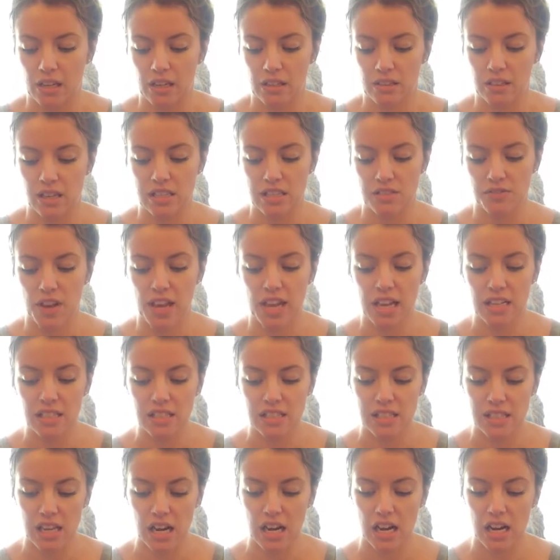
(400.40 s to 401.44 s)
lots of
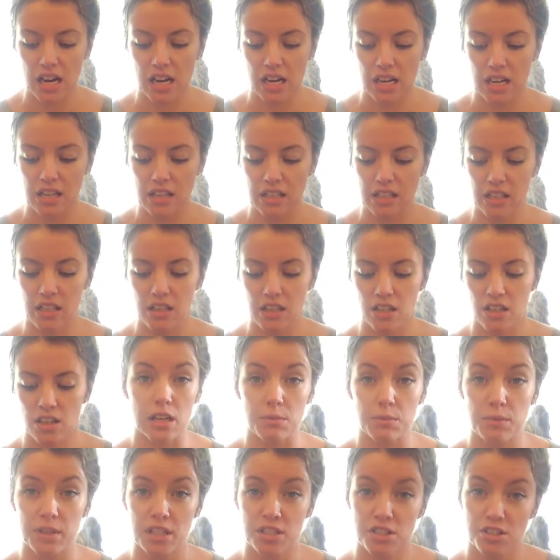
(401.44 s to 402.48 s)
hands-on,
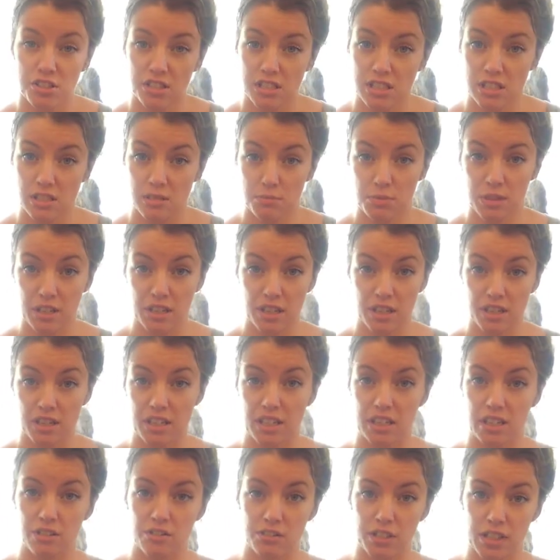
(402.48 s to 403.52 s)

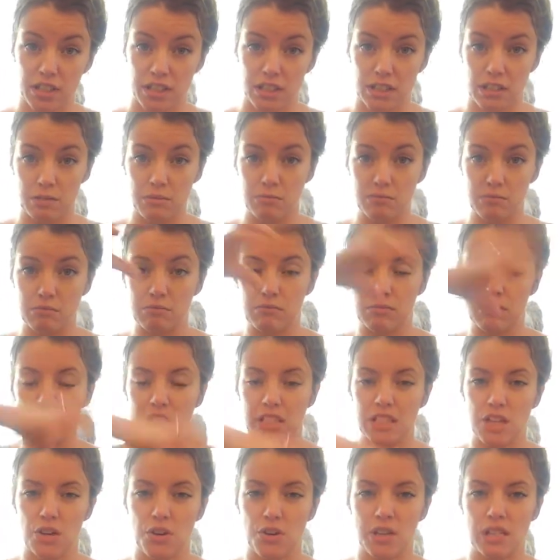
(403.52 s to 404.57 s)
interdisciplinary curriculum,
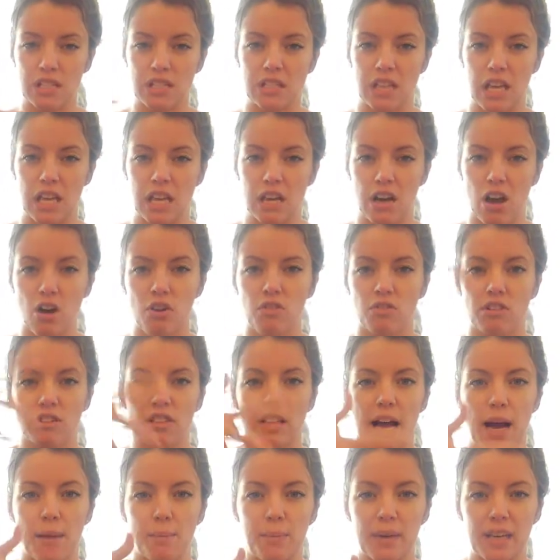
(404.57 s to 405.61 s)
so it's like
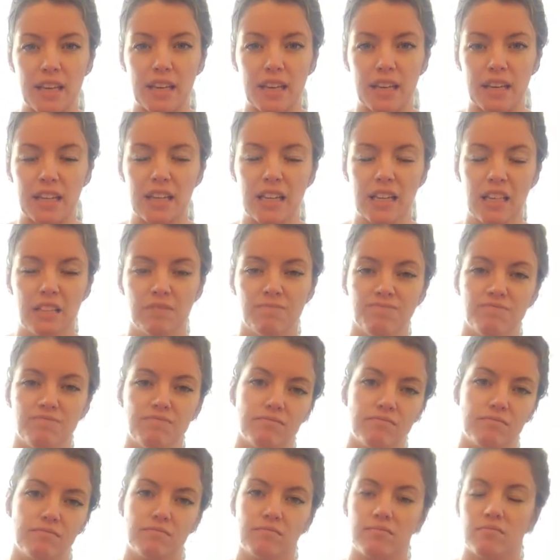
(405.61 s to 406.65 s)
overlapping
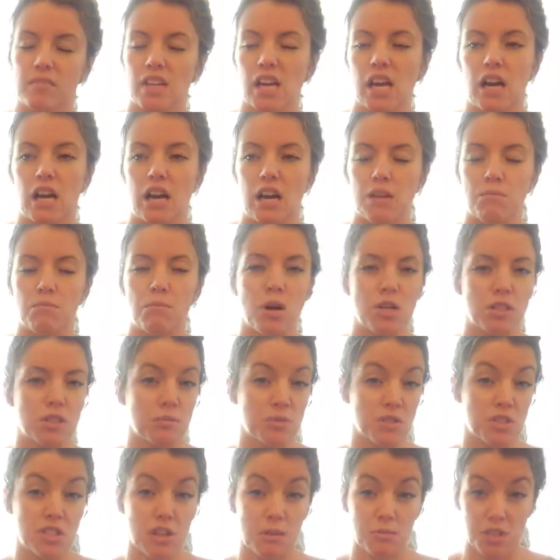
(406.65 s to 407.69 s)

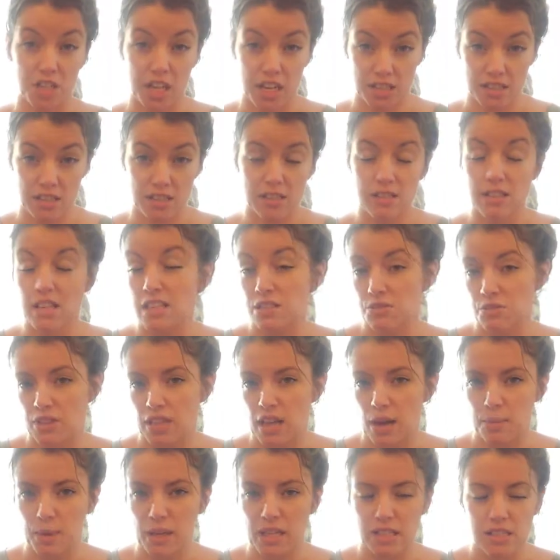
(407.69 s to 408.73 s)
multiple subjects. That's what
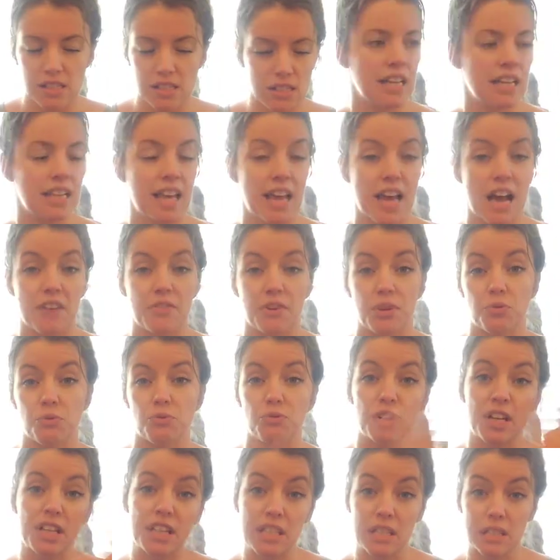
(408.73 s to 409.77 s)
that means. They have a
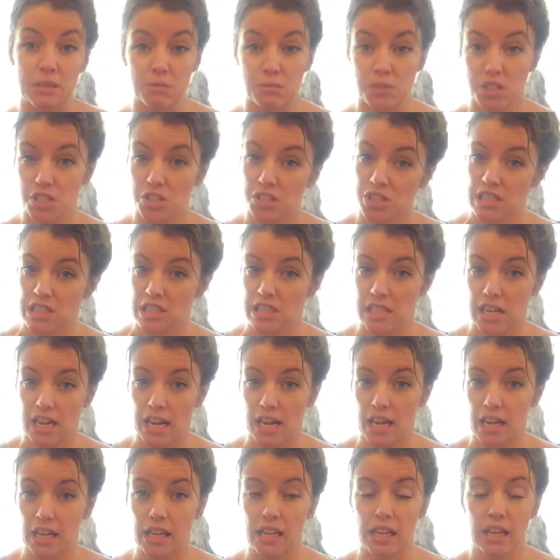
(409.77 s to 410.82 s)
rhythm to the
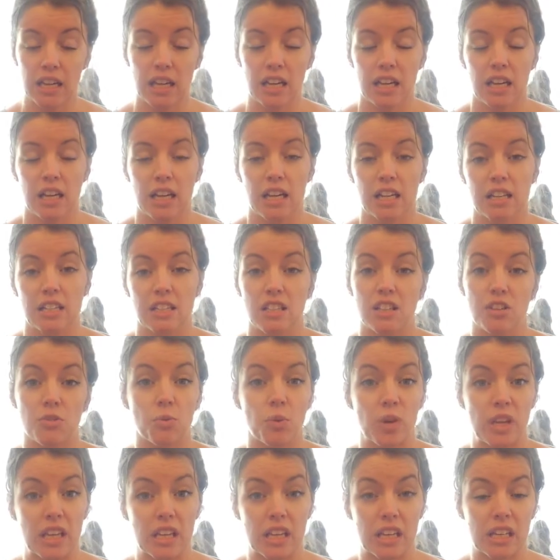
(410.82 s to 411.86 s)
day and the
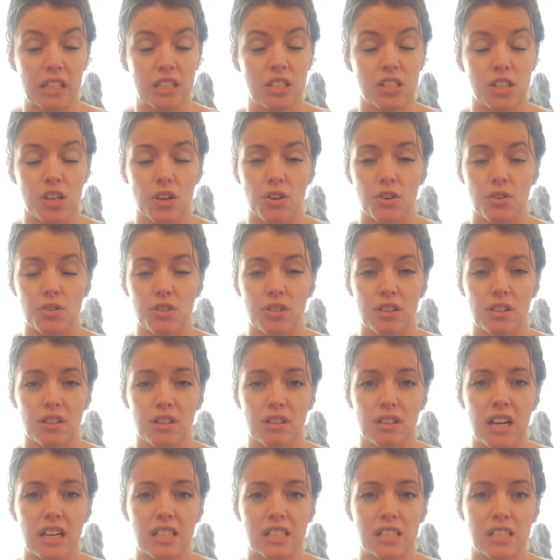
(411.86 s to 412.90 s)
week, so
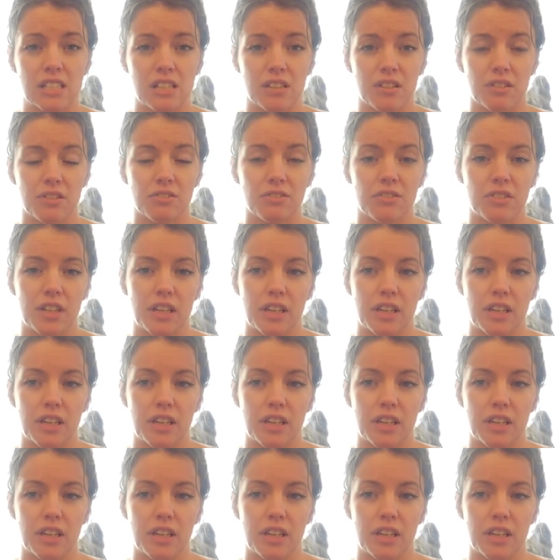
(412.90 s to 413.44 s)
lots of